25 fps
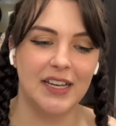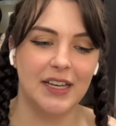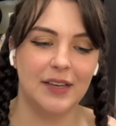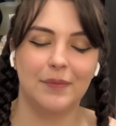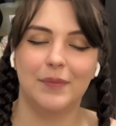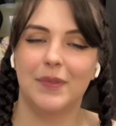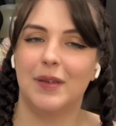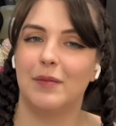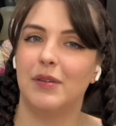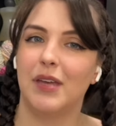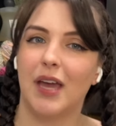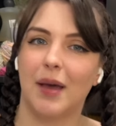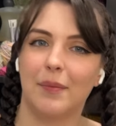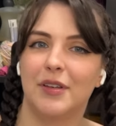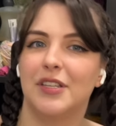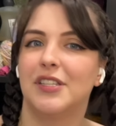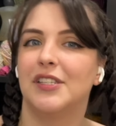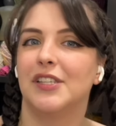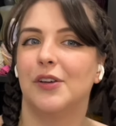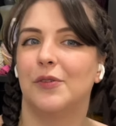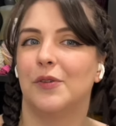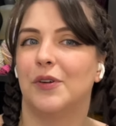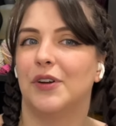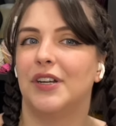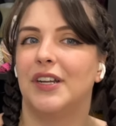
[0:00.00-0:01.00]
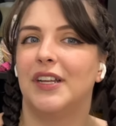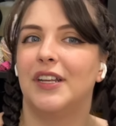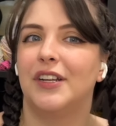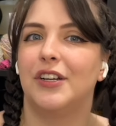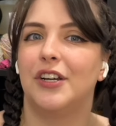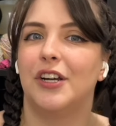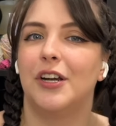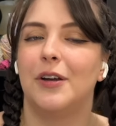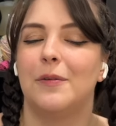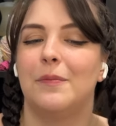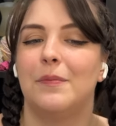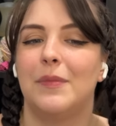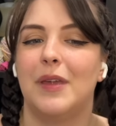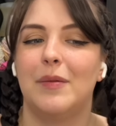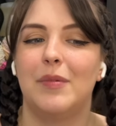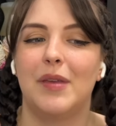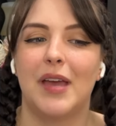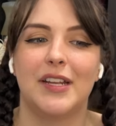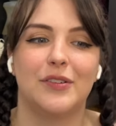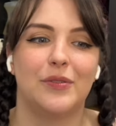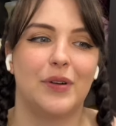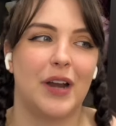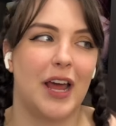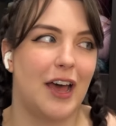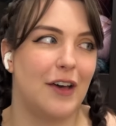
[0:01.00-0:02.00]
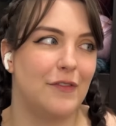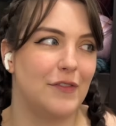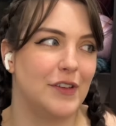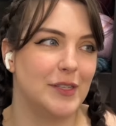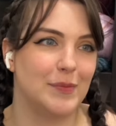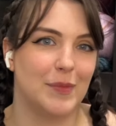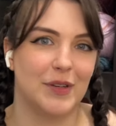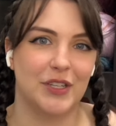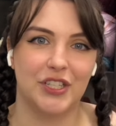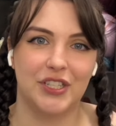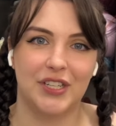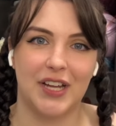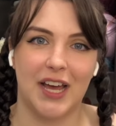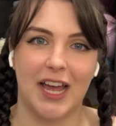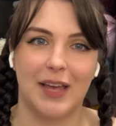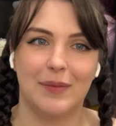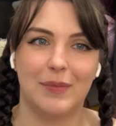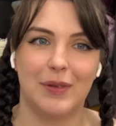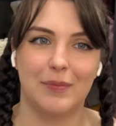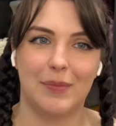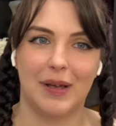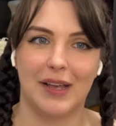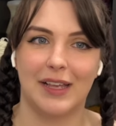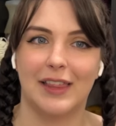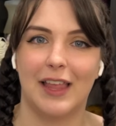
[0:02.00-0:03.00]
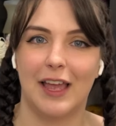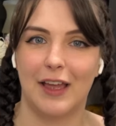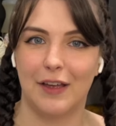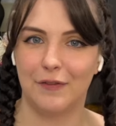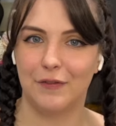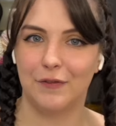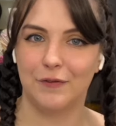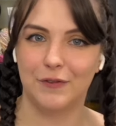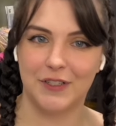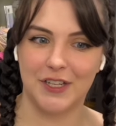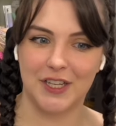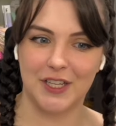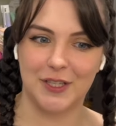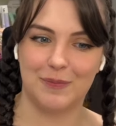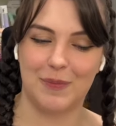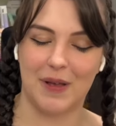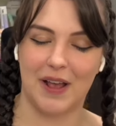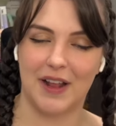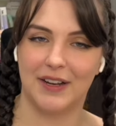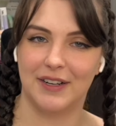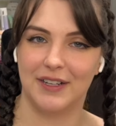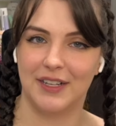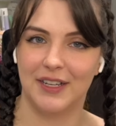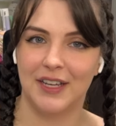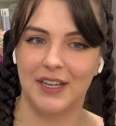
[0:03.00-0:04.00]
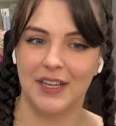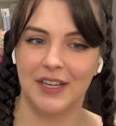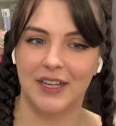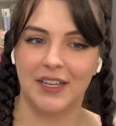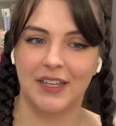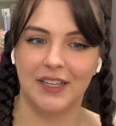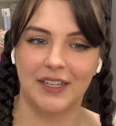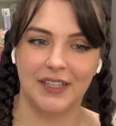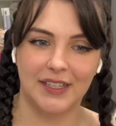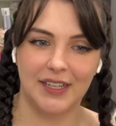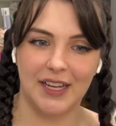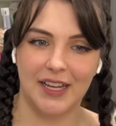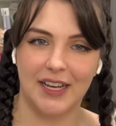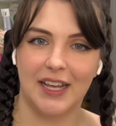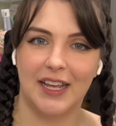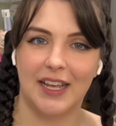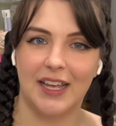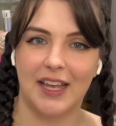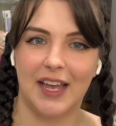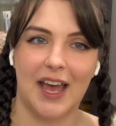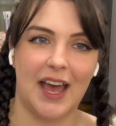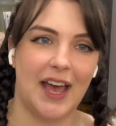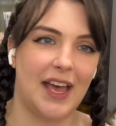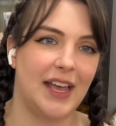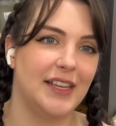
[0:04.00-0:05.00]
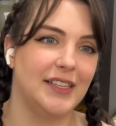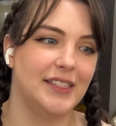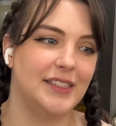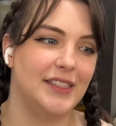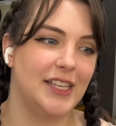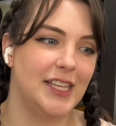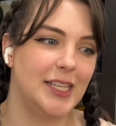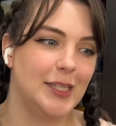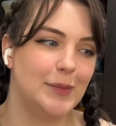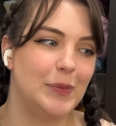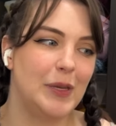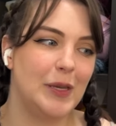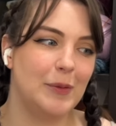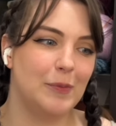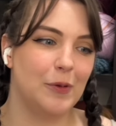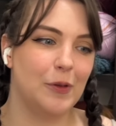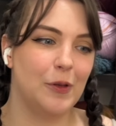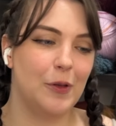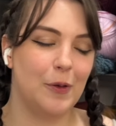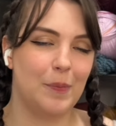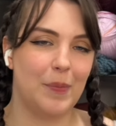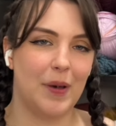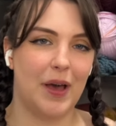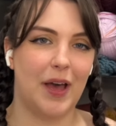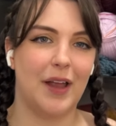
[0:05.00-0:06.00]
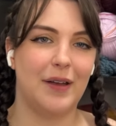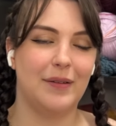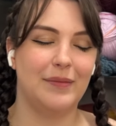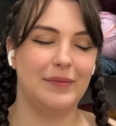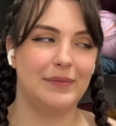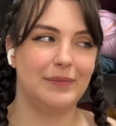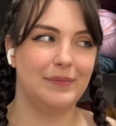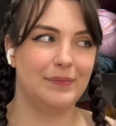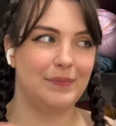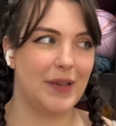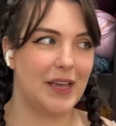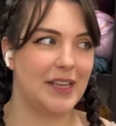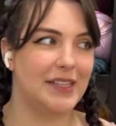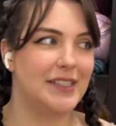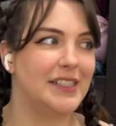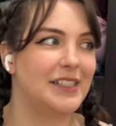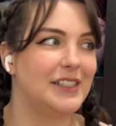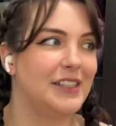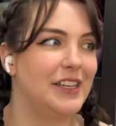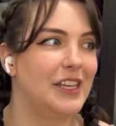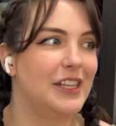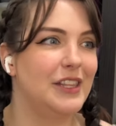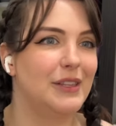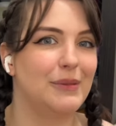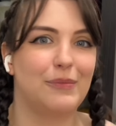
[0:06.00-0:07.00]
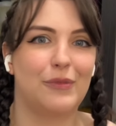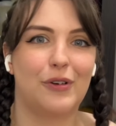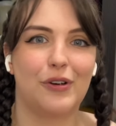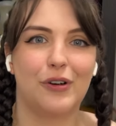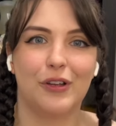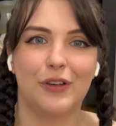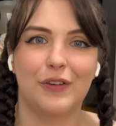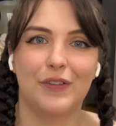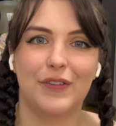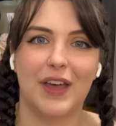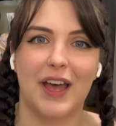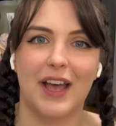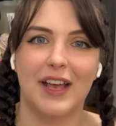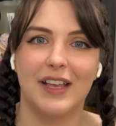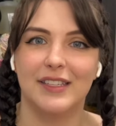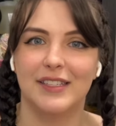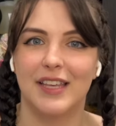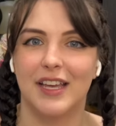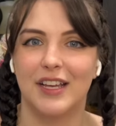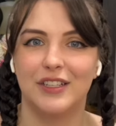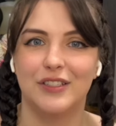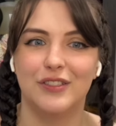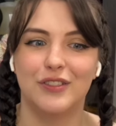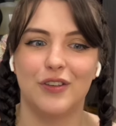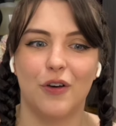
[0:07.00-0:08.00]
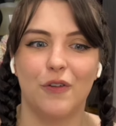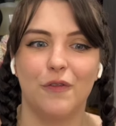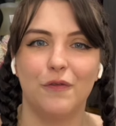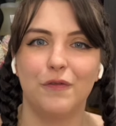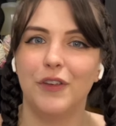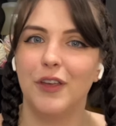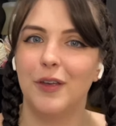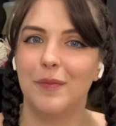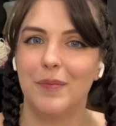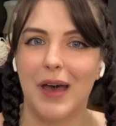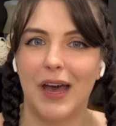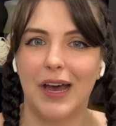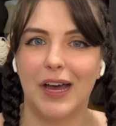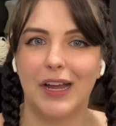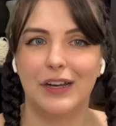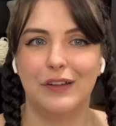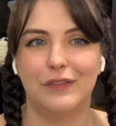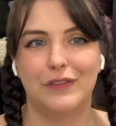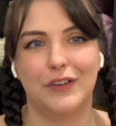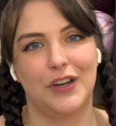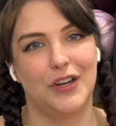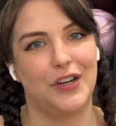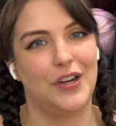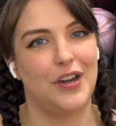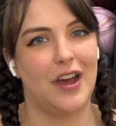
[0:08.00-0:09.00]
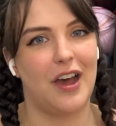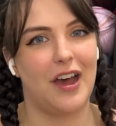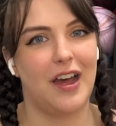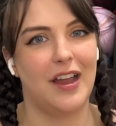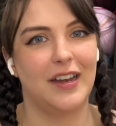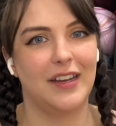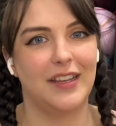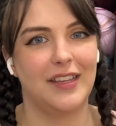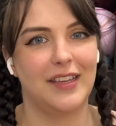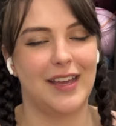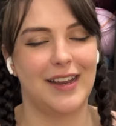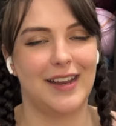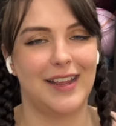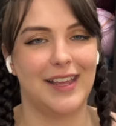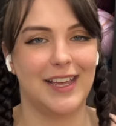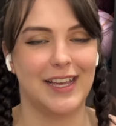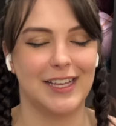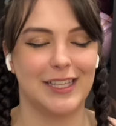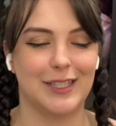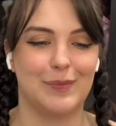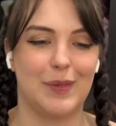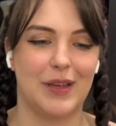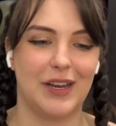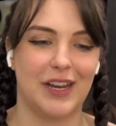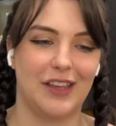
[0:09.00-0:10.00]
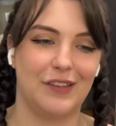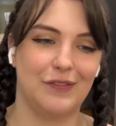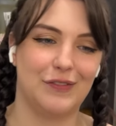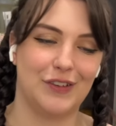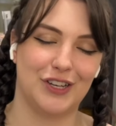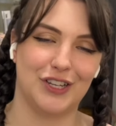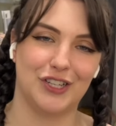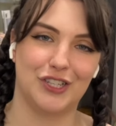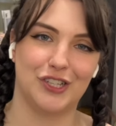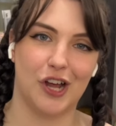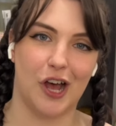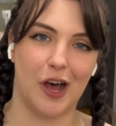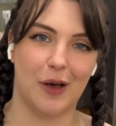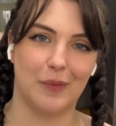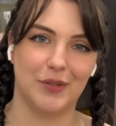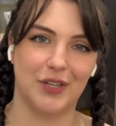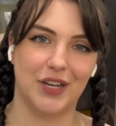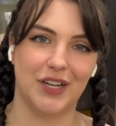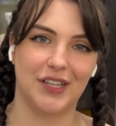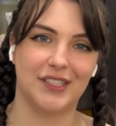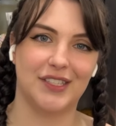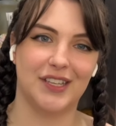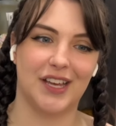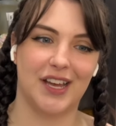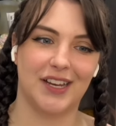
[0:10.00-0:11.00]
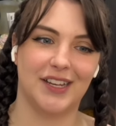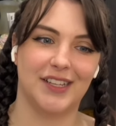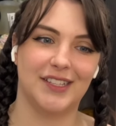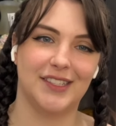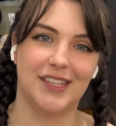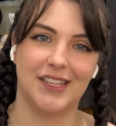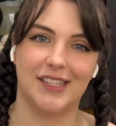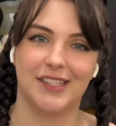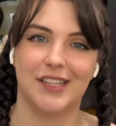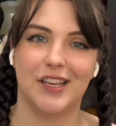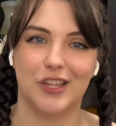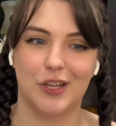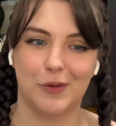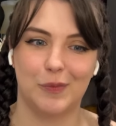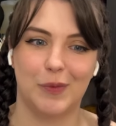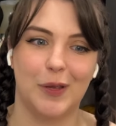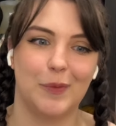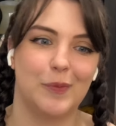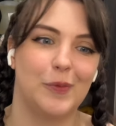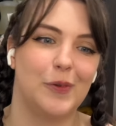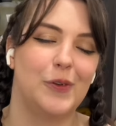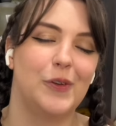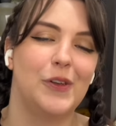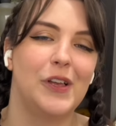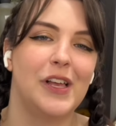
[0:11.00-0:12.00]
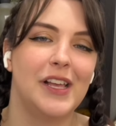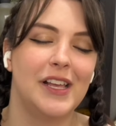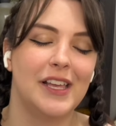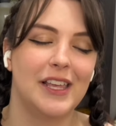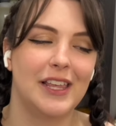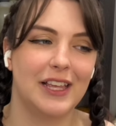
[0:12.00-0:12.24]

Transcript: maybe I'm a slower knitter. Maybe I don't have as much time in my life to spend knitting as these people. But basically the moral of that is like, don't feel bad if you're not getting as many finished objects done as these other people.